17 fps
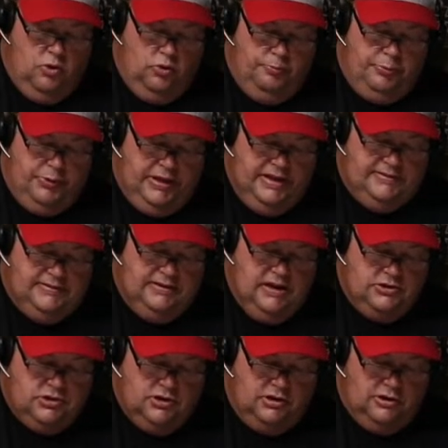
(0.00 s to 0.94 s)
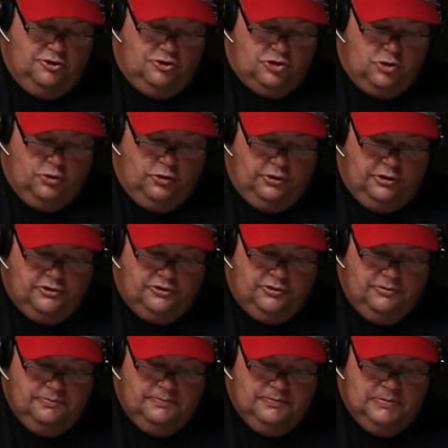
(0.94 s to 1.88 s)
PlayStation controllers.
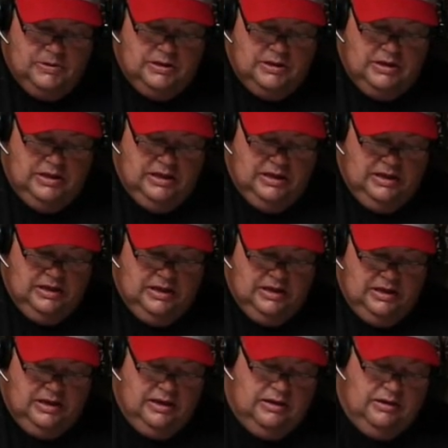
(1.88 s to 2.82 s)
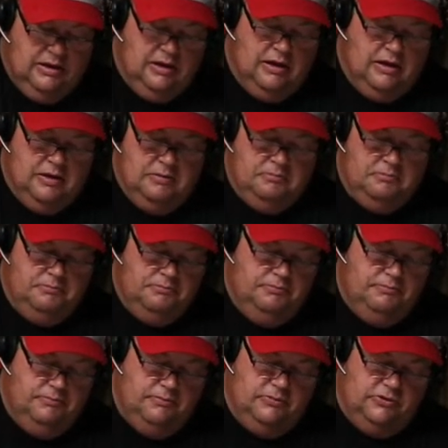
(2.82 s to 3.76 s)

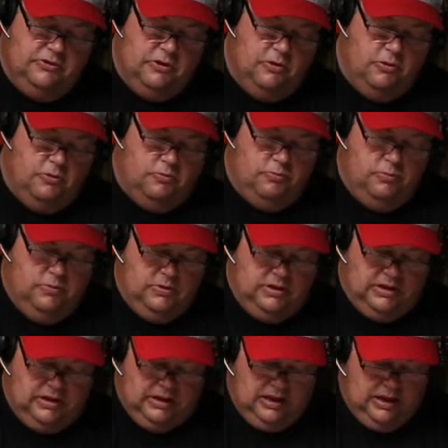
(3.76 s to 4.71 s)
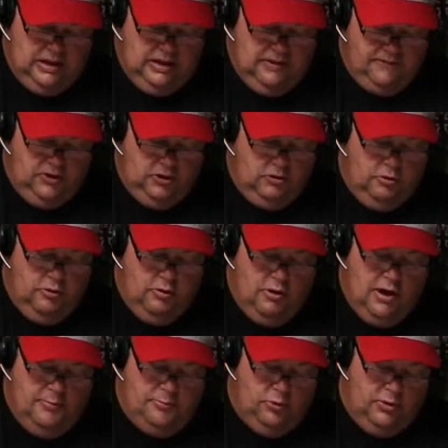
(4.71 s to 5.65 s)
So if you grew
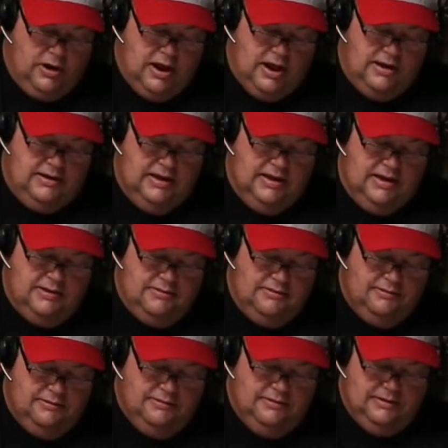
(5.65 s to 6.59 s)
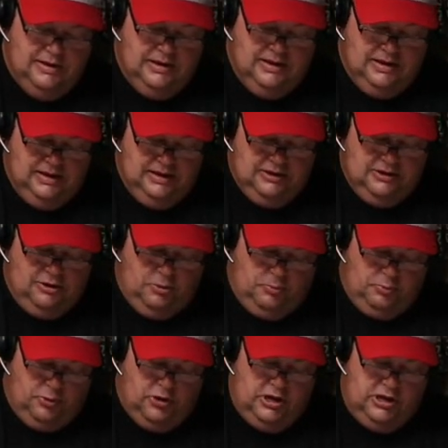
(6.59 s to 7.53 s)
up when I did, you're
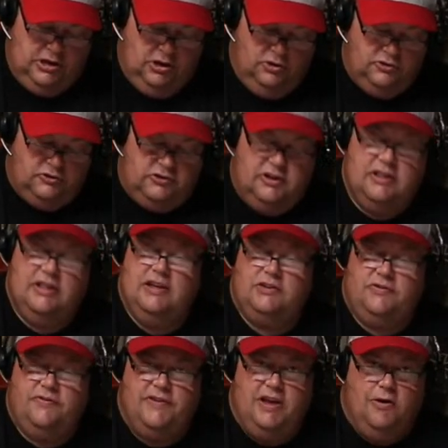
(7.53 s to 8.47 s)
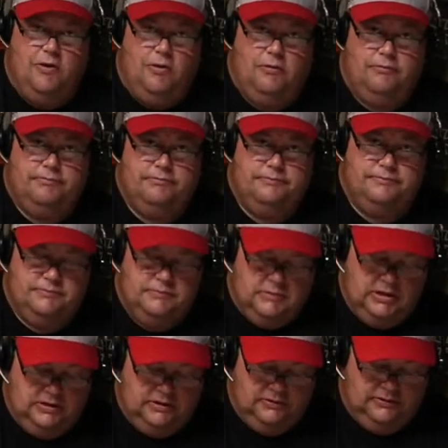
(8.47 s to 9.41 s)
pretty used to this feel.
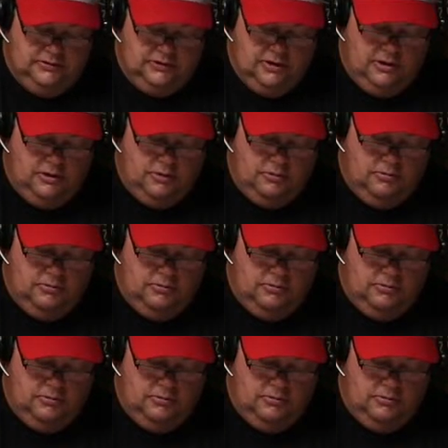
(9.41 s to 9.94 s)
And so